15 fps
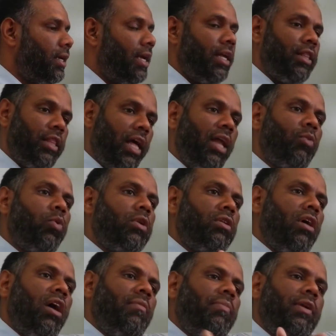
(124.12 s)
And that would
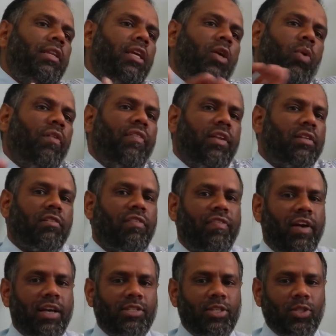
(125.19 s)
not be the equivalent of
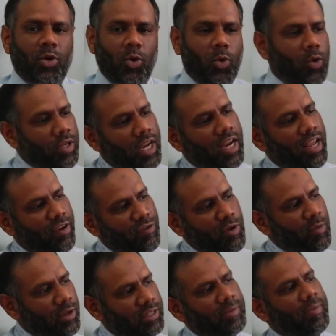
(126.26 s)
fasting the whole year if
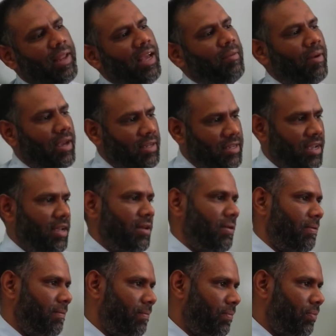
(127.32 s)
you multiply by 10.
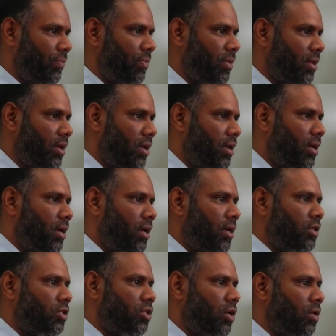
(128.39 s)

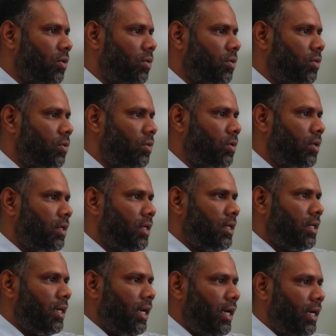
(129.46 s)
So,
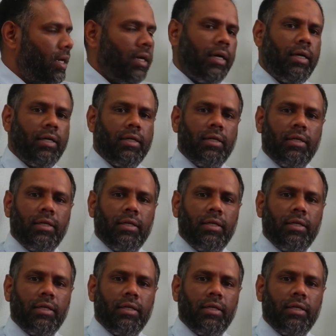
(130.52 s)
uh,